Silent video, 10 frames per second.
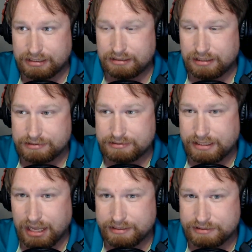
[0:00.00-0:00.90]

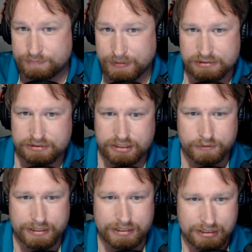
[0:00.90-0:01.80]
ISPs
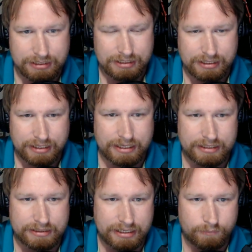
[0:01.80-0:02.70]
do it,
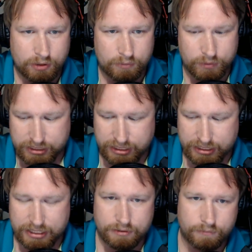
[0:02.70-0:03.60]
and then when we
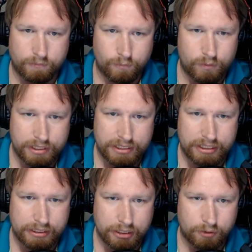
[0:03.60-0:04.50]
need it, we
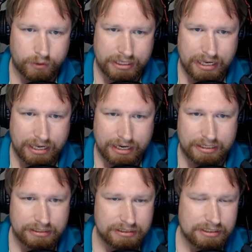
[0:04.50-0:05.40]
can go and get
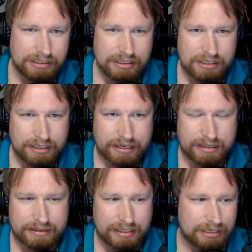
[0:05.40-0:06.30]
it. Yeah,
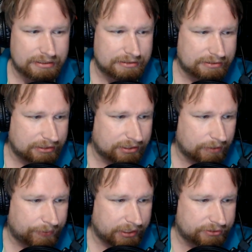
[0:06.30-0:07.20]
that sets
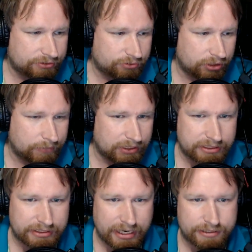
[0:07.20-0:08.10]
up an extremely
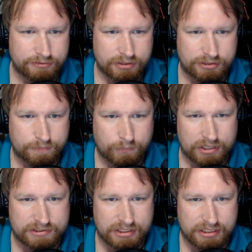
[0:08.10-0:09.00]
dangerous
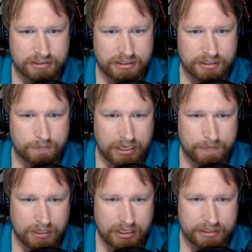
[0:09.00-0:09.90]
precedent in my
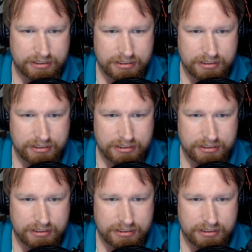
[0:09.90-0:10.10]
mind,